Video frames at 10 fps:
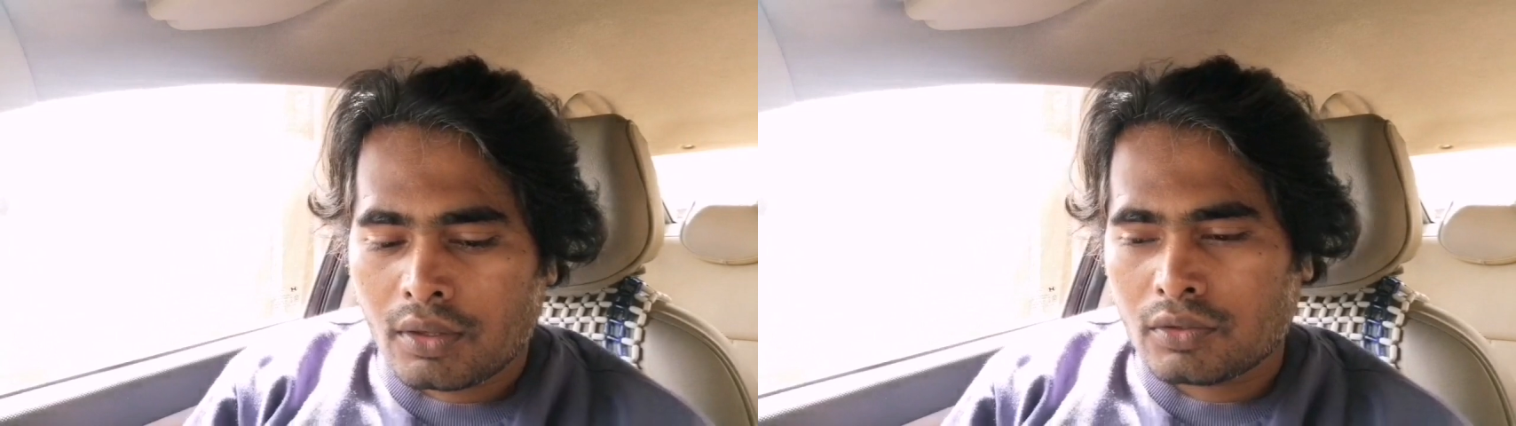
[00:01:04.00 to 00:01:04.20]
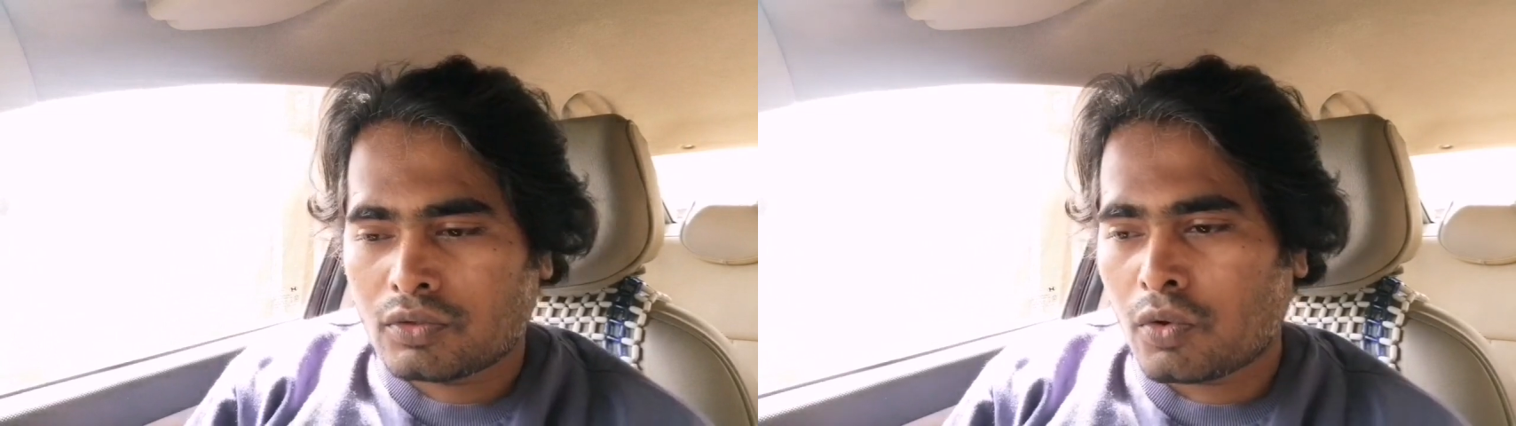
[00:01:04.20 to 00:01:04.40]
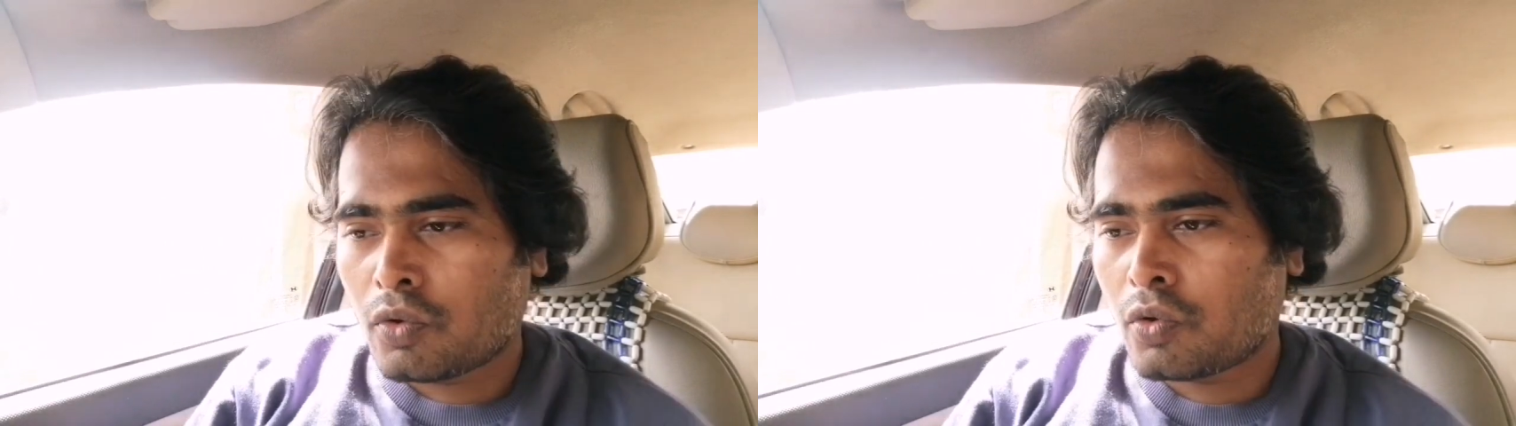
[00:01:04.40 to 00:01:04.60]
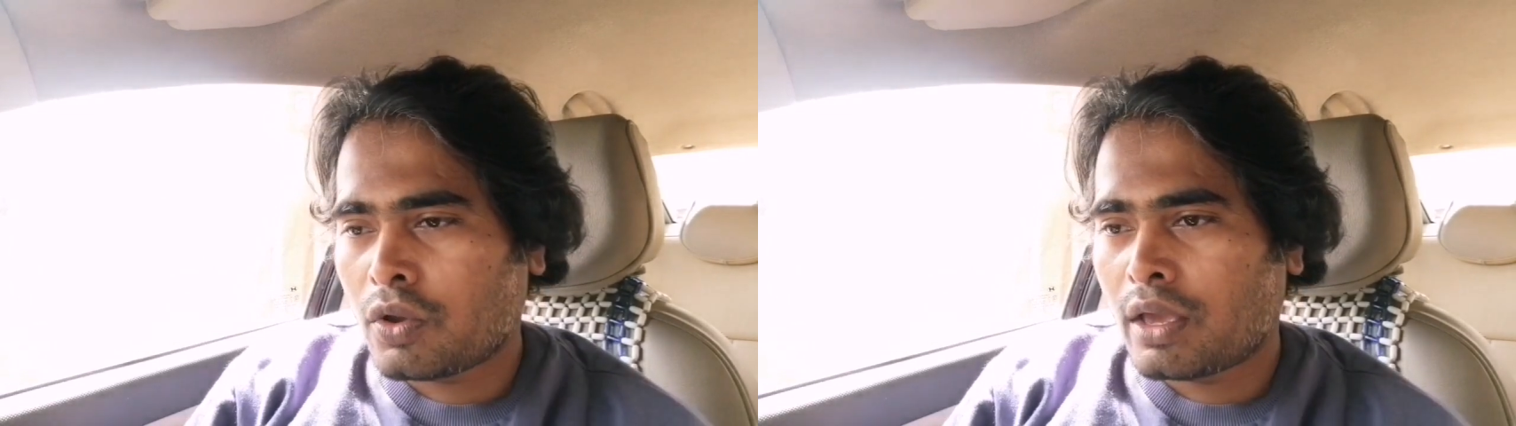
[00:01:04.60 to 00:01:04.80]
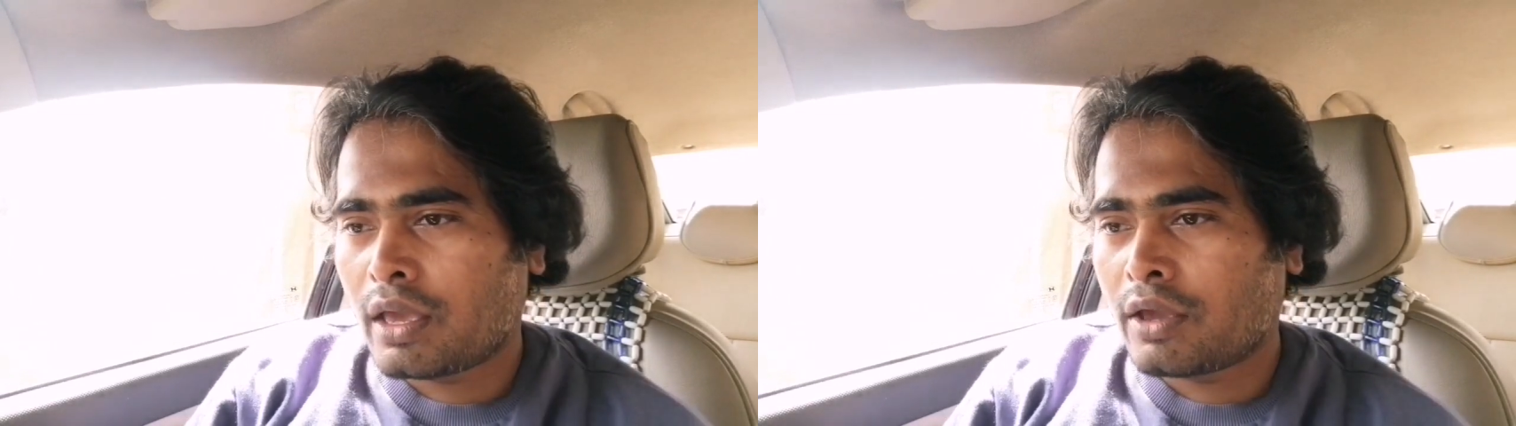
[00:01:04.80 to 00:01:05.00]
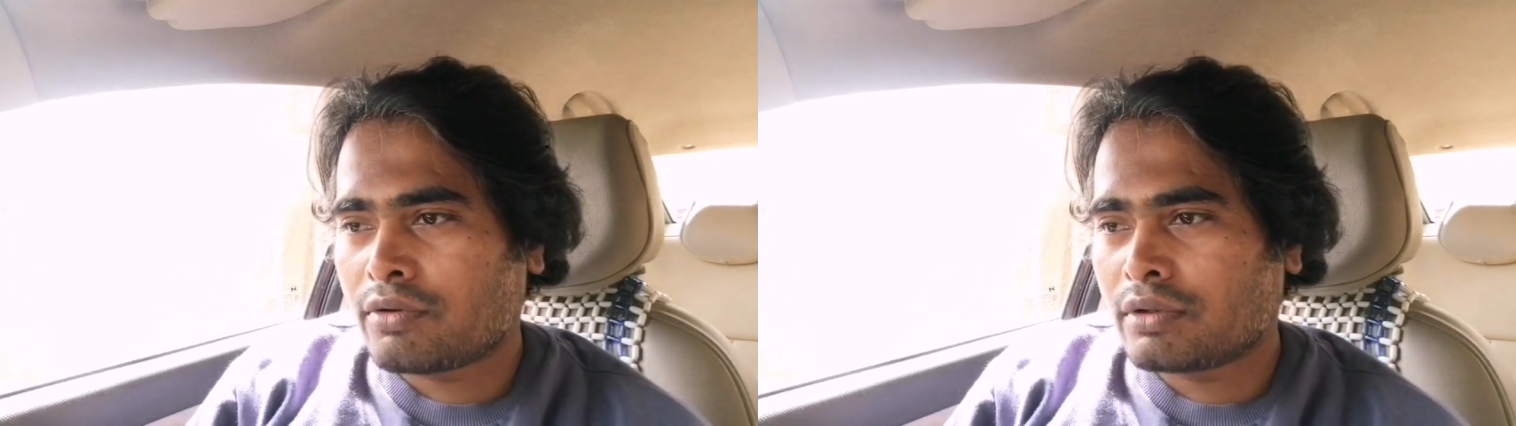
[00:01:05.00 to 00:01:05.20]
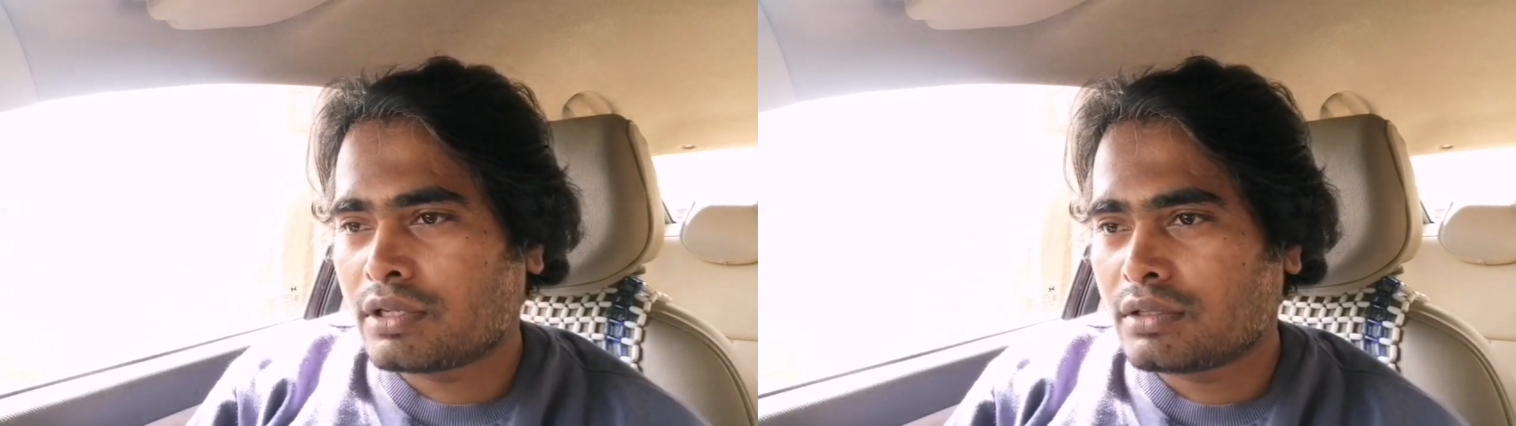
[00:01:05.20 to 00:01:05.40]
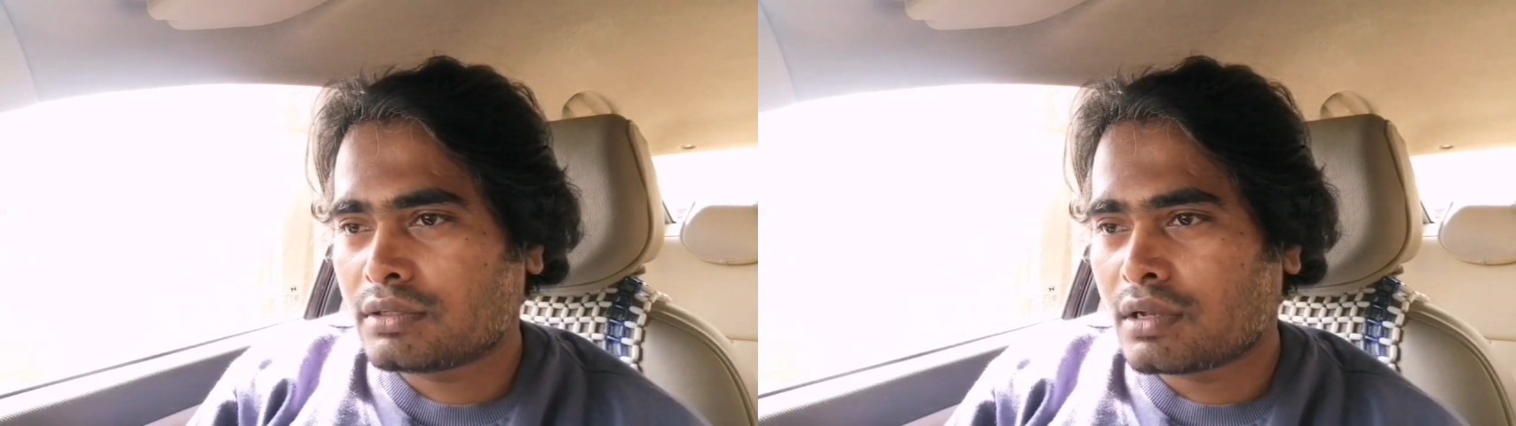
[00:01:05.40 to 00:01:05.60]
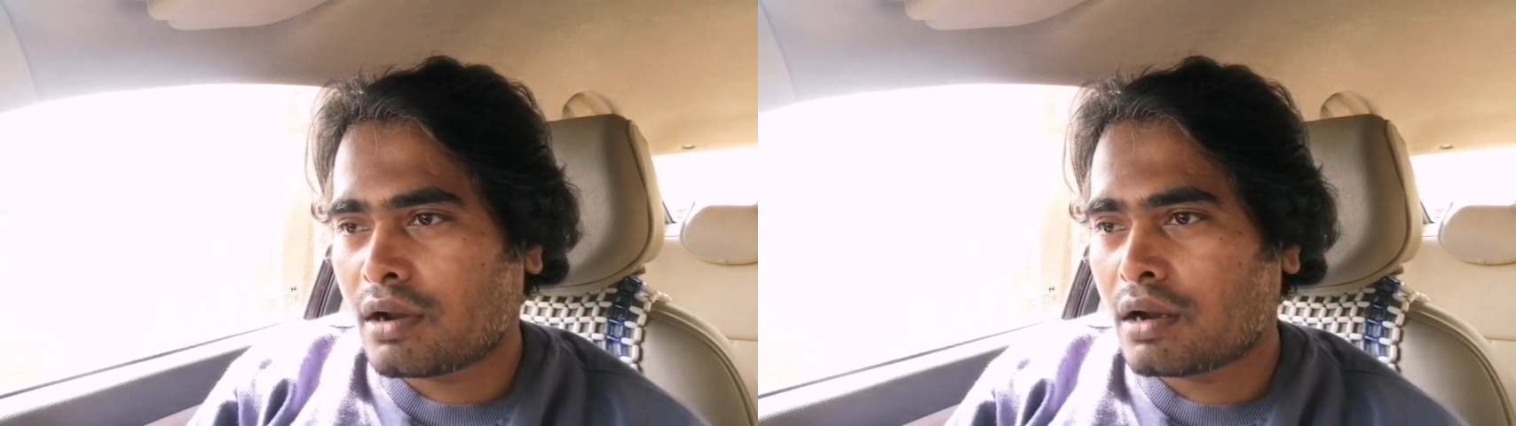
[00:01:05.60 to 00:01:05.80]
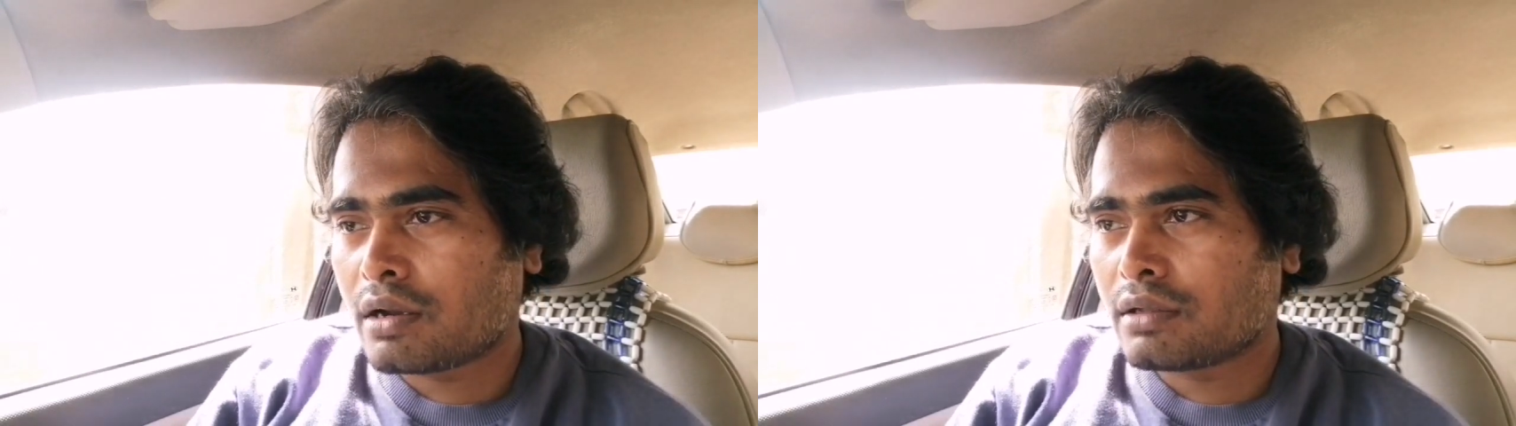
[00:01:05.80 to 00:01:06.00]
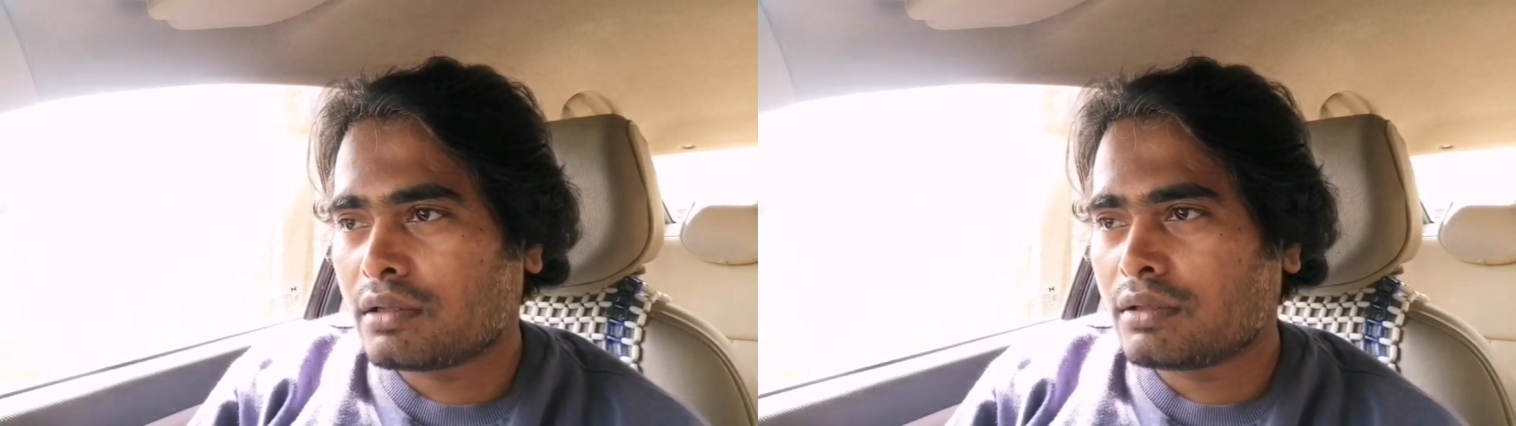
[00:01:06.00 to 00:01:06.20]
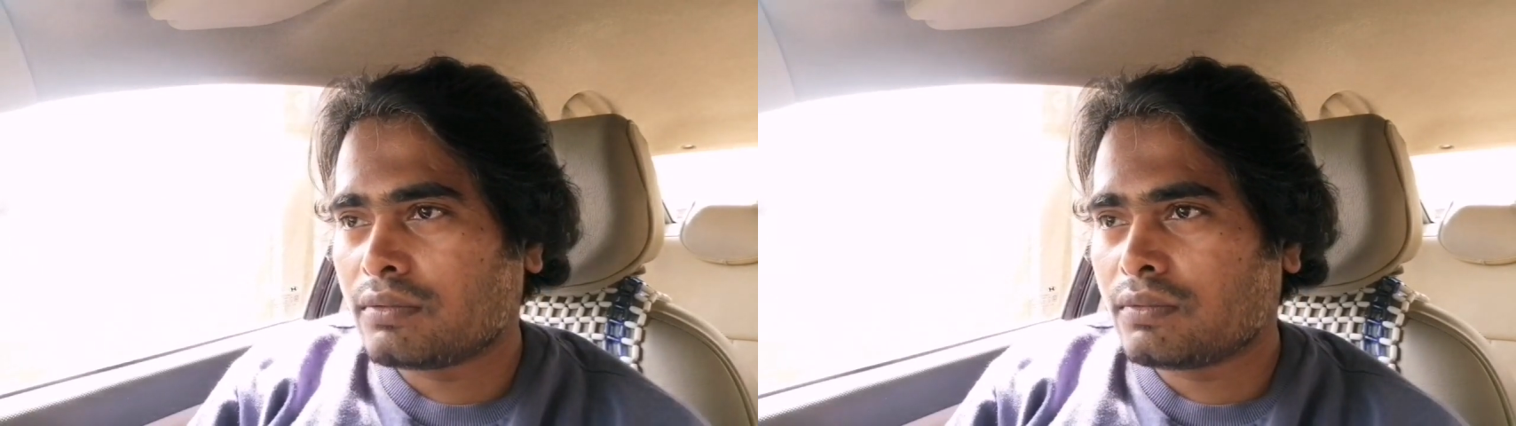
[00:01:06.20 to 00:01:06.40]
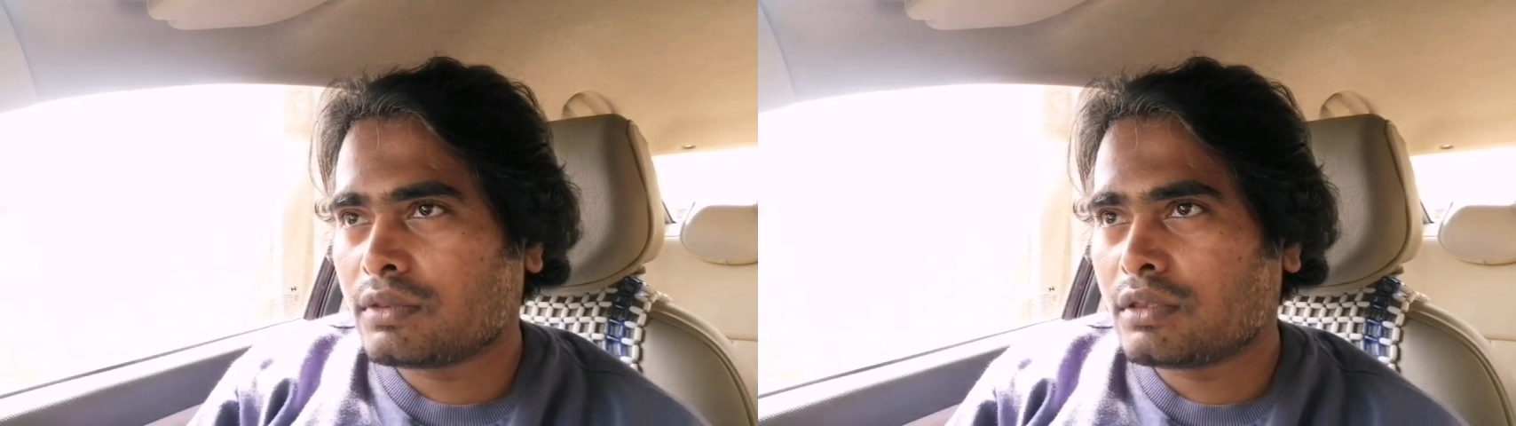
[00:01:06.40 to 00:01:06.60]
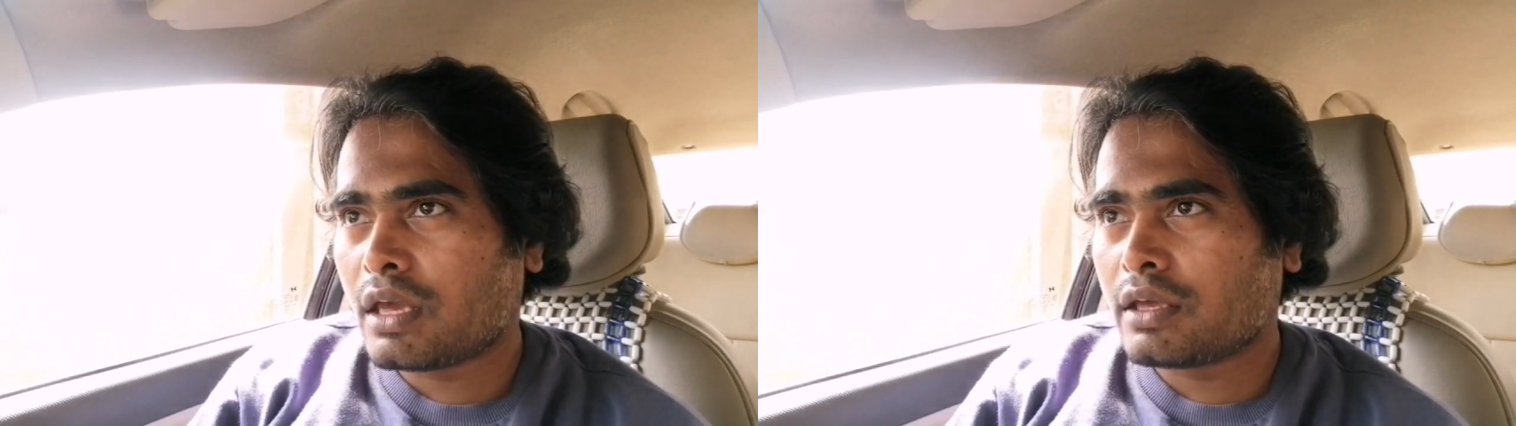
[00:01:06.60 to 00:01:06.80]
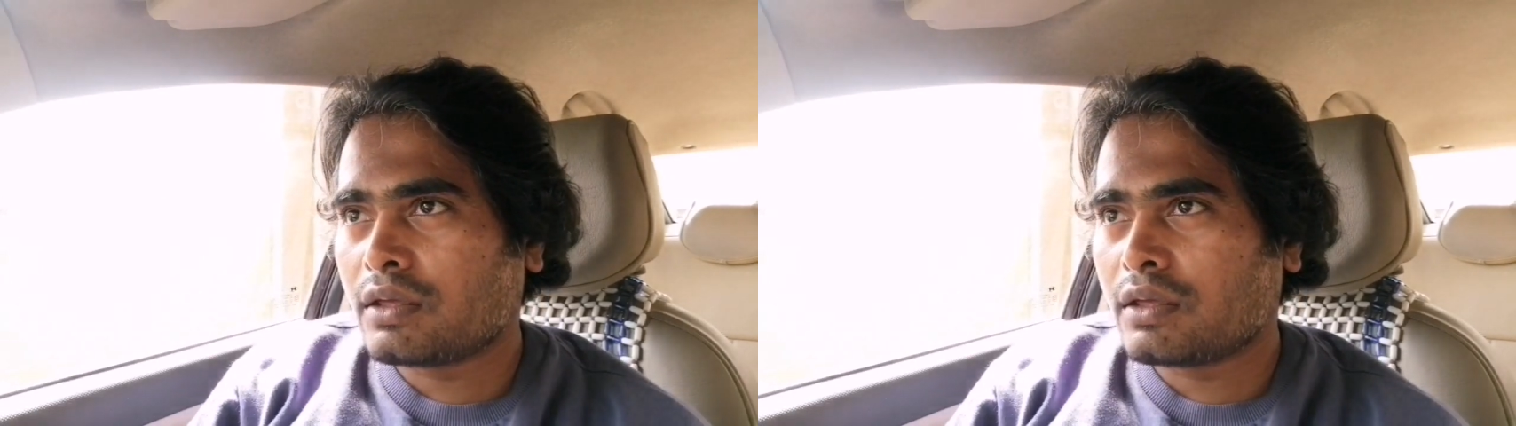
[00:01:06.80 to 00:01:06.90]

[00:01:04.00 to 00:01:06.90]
So I have returned this car, and which